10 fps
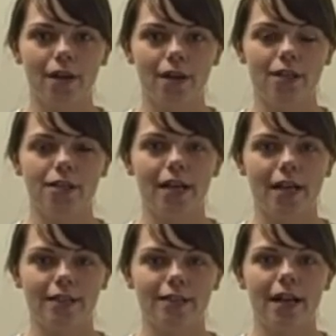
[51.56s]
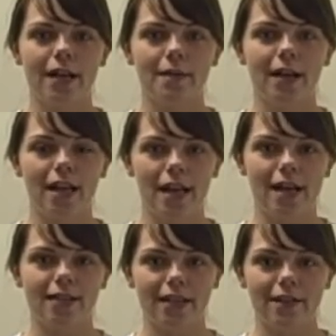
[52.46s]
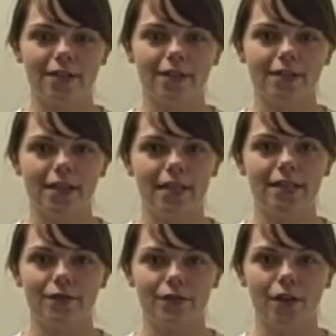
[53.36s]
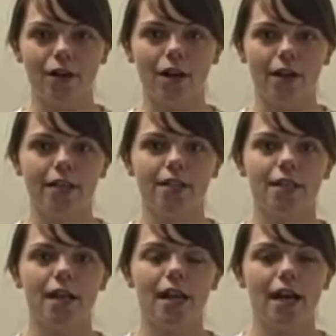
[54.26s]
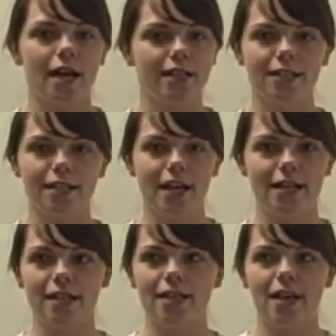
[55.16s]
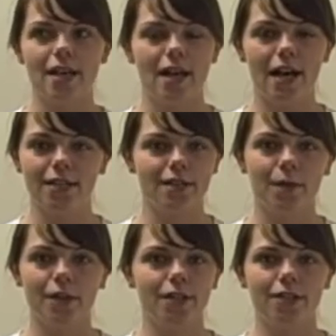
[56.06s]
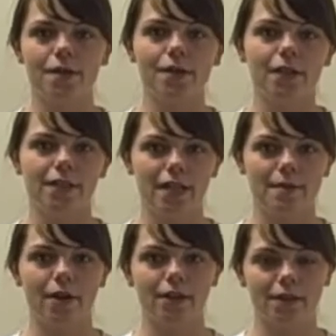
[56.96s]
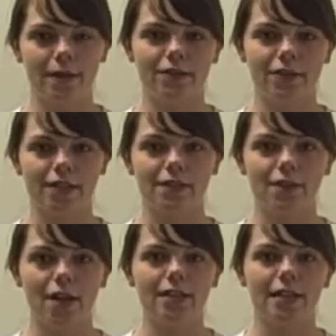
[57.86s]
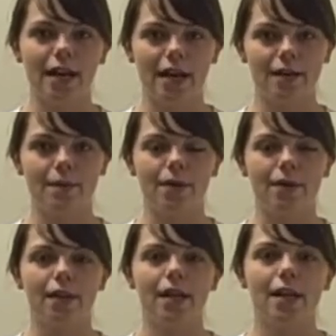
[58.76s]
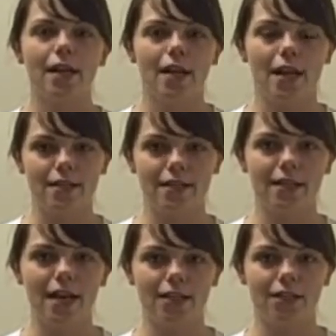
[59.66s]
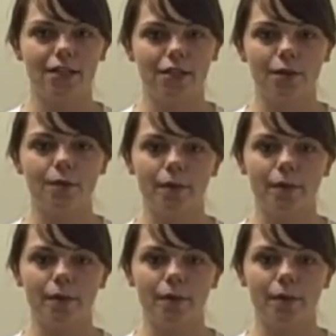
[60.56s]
College, I started my AS levels in a different college. I decided that I didn't want to do those anymore, so I transferred to Hartlepool and decided to do